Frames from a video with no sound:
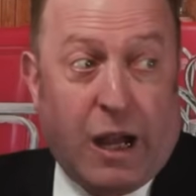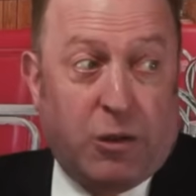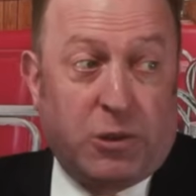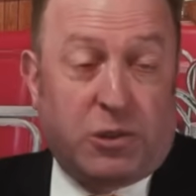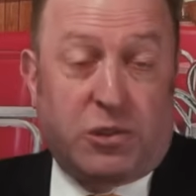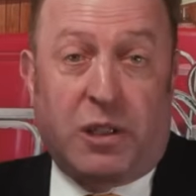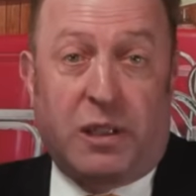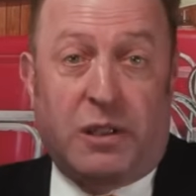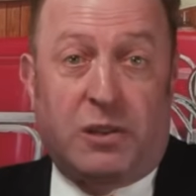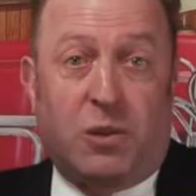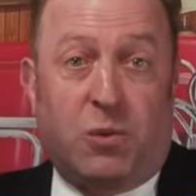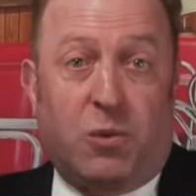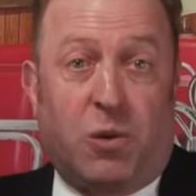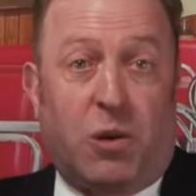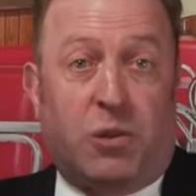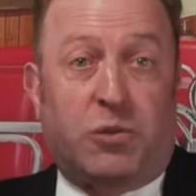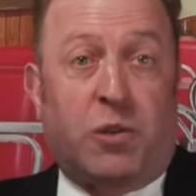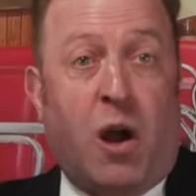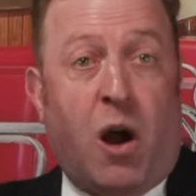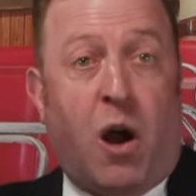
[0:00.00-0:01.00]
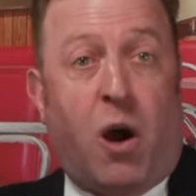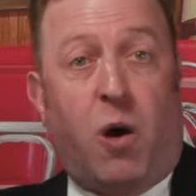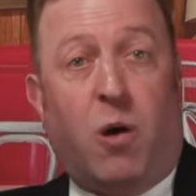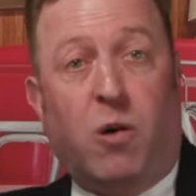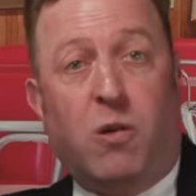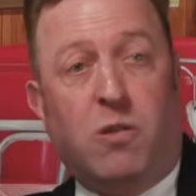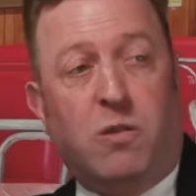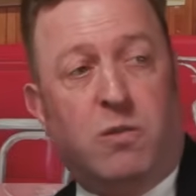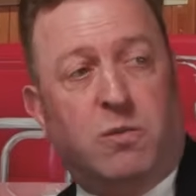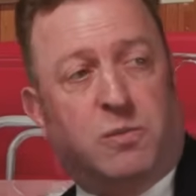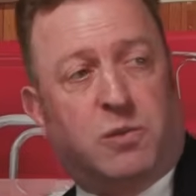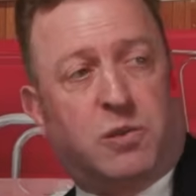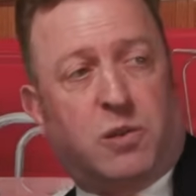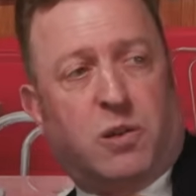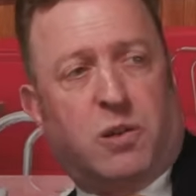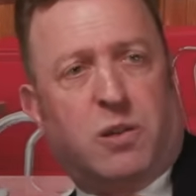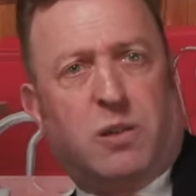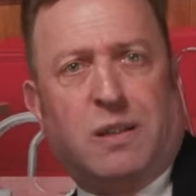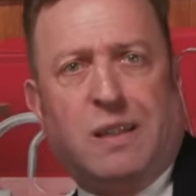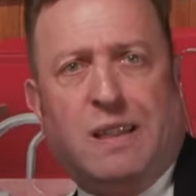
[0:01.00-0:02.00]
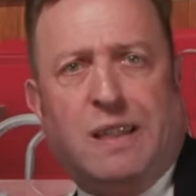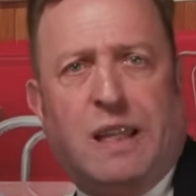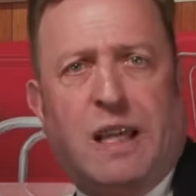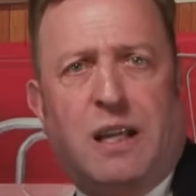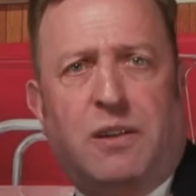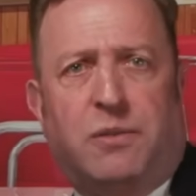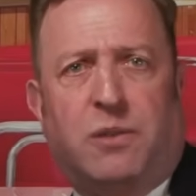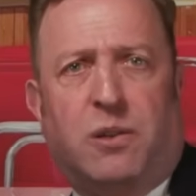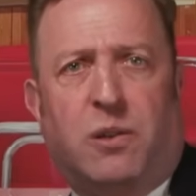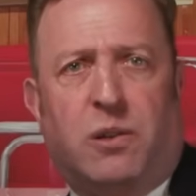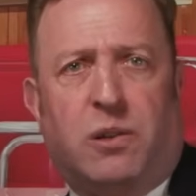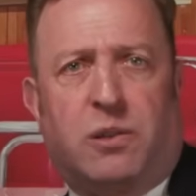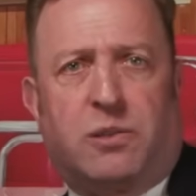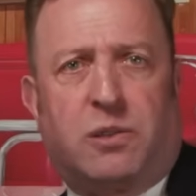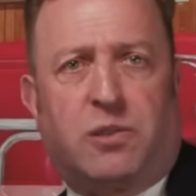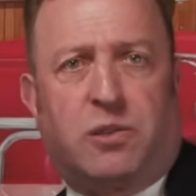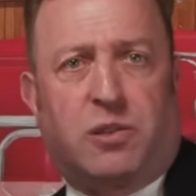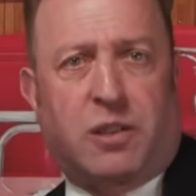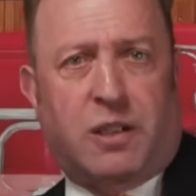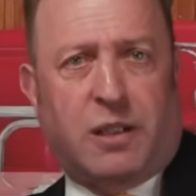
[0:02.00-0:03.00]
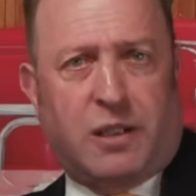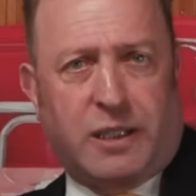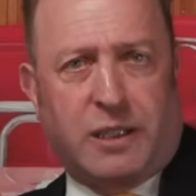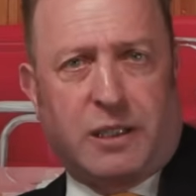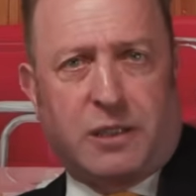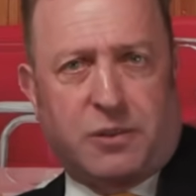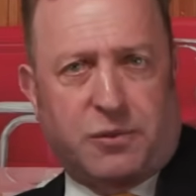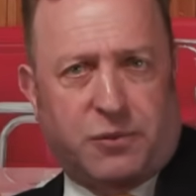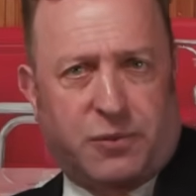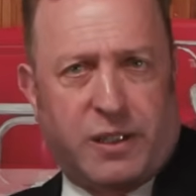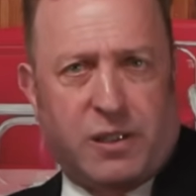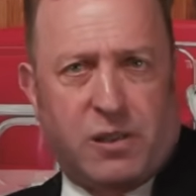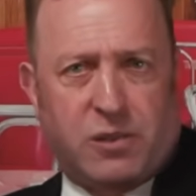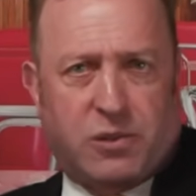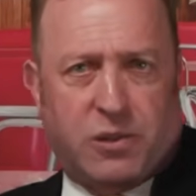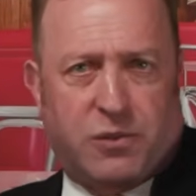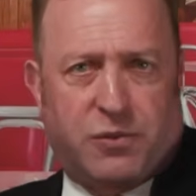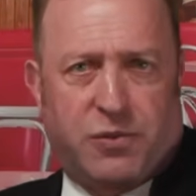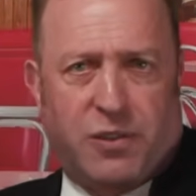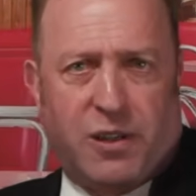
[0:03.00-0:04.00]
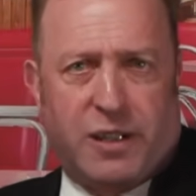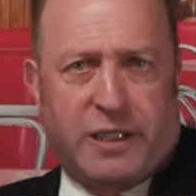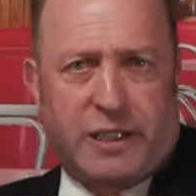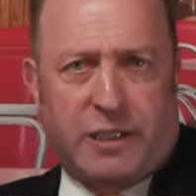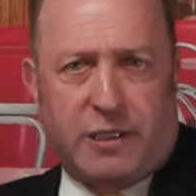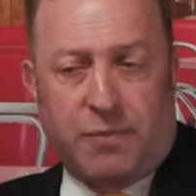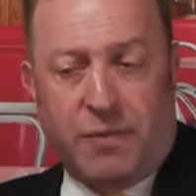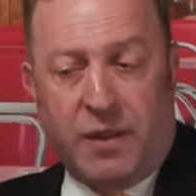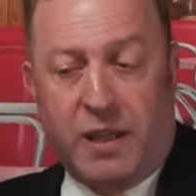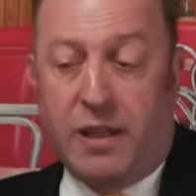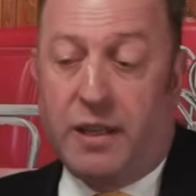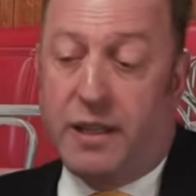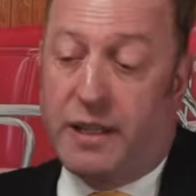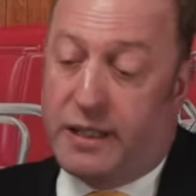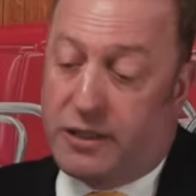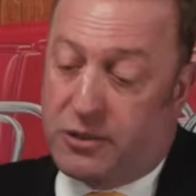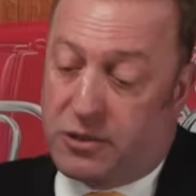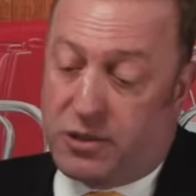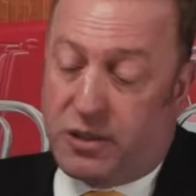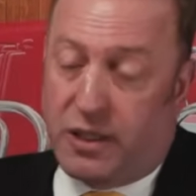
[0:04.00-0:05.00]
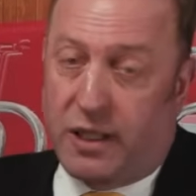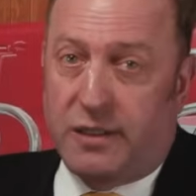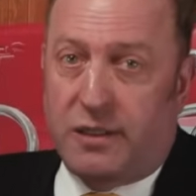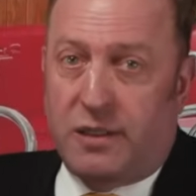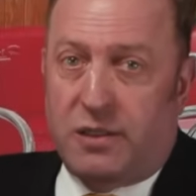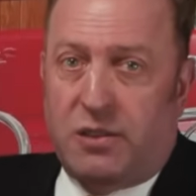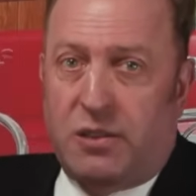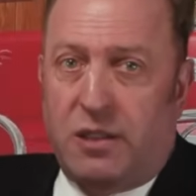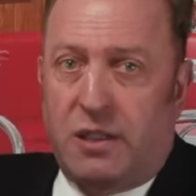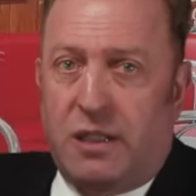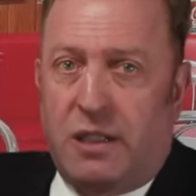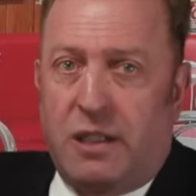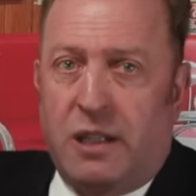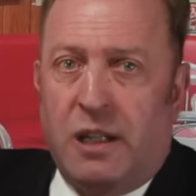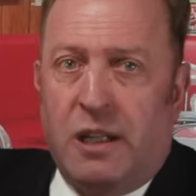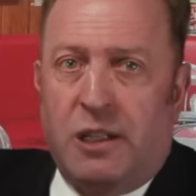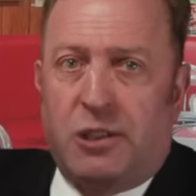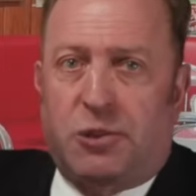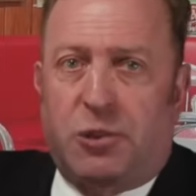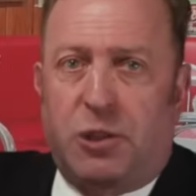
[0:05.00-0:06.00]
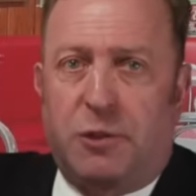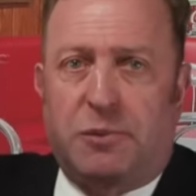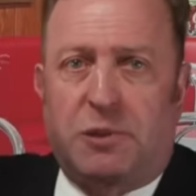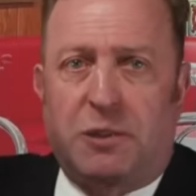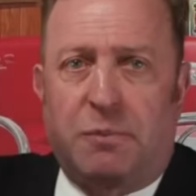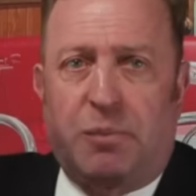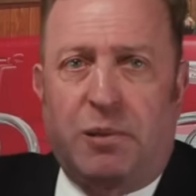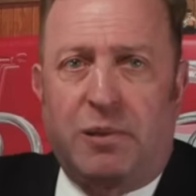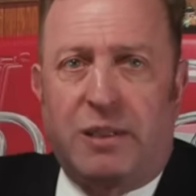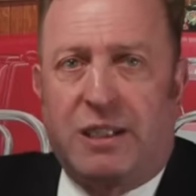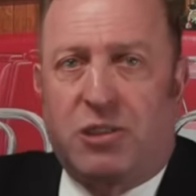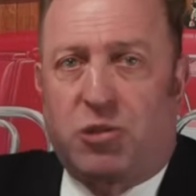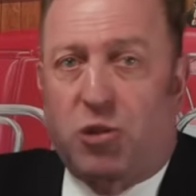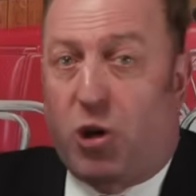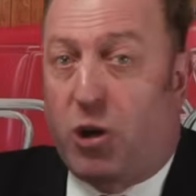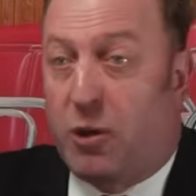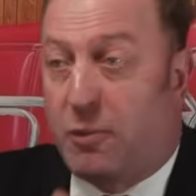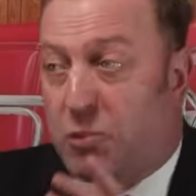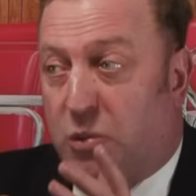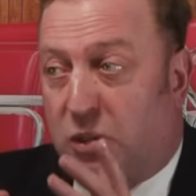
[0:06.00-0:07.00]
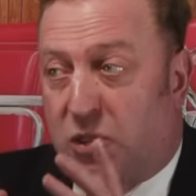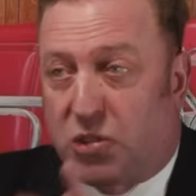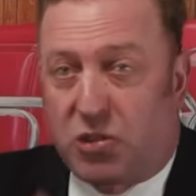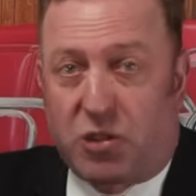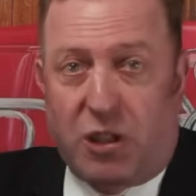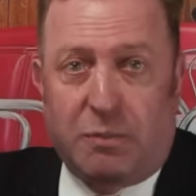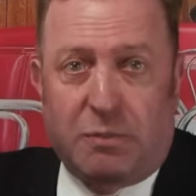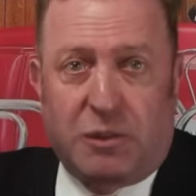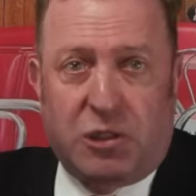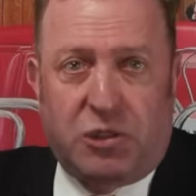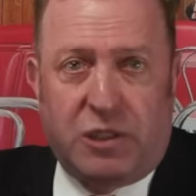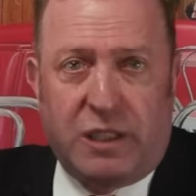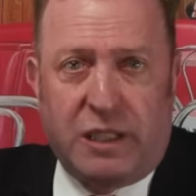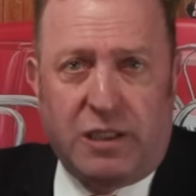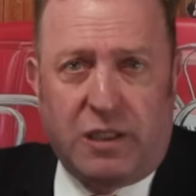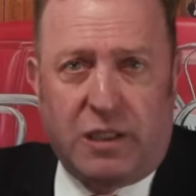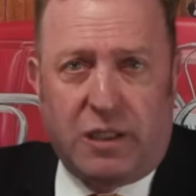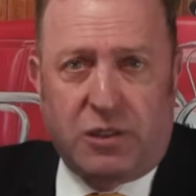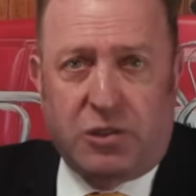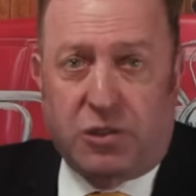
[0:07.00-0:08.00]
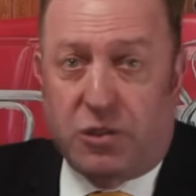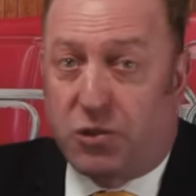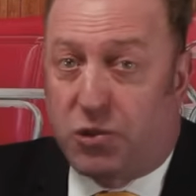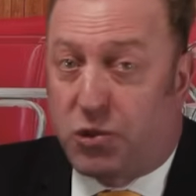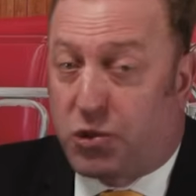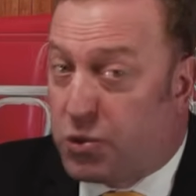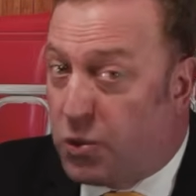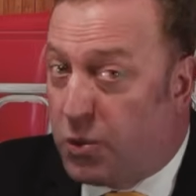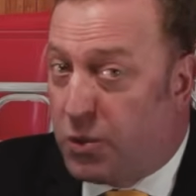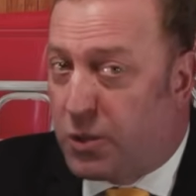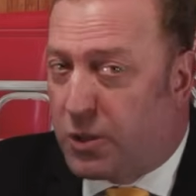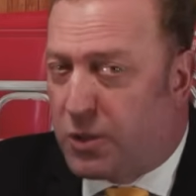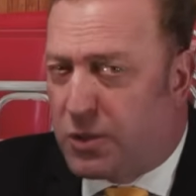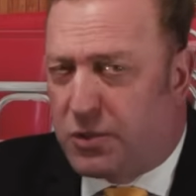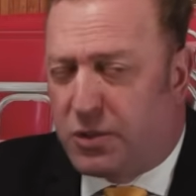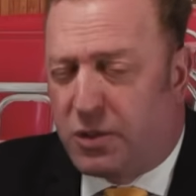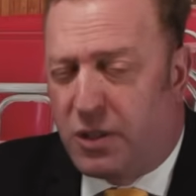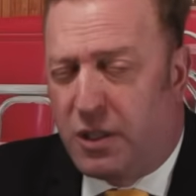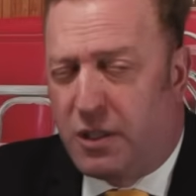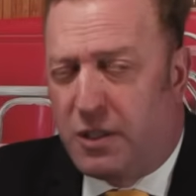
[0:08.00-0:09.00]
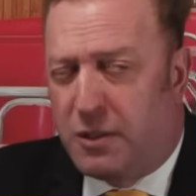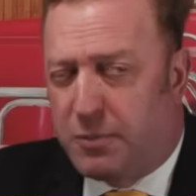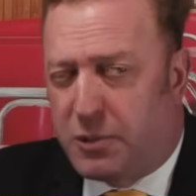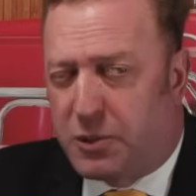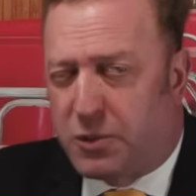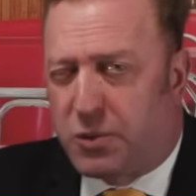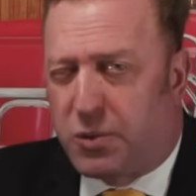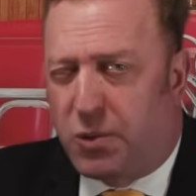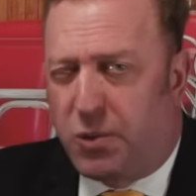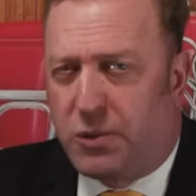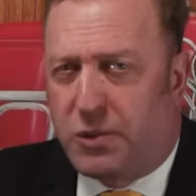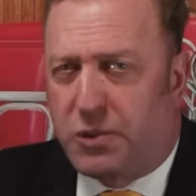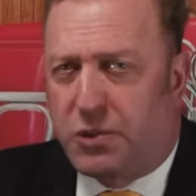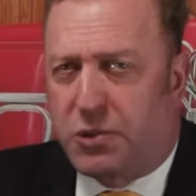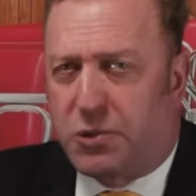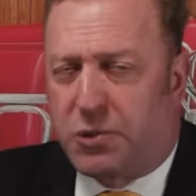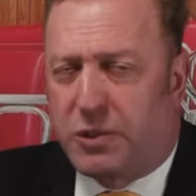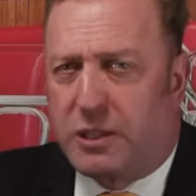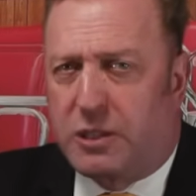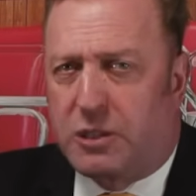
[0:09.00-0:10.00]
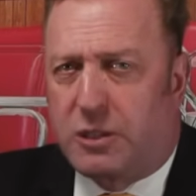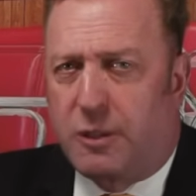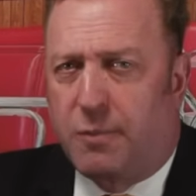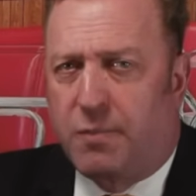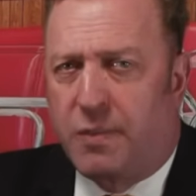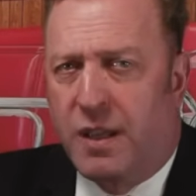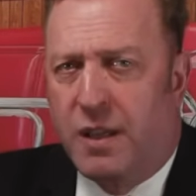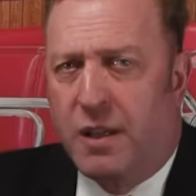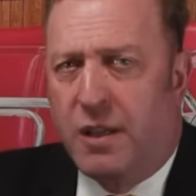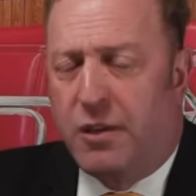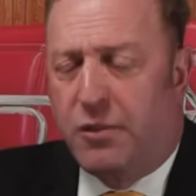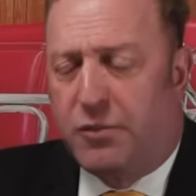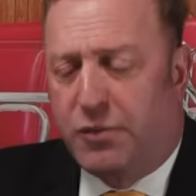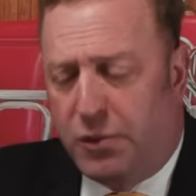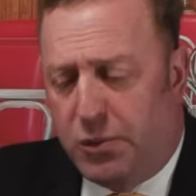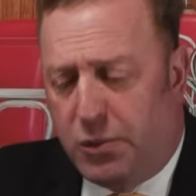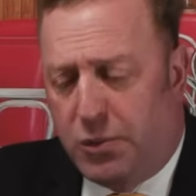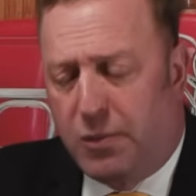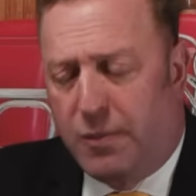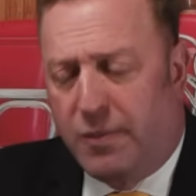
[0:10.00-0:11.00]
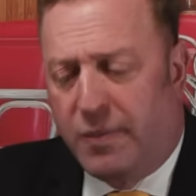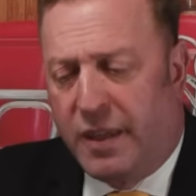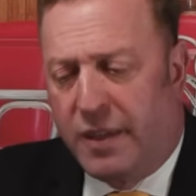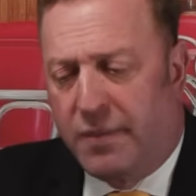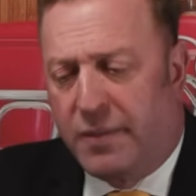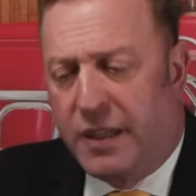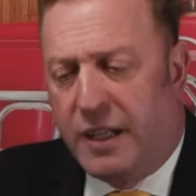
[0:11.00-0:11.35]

Outside the walls, homes are leveled to clear fields of fire. Inside the city, troops and police armed with submachine guns and swords patrol the streets. Fu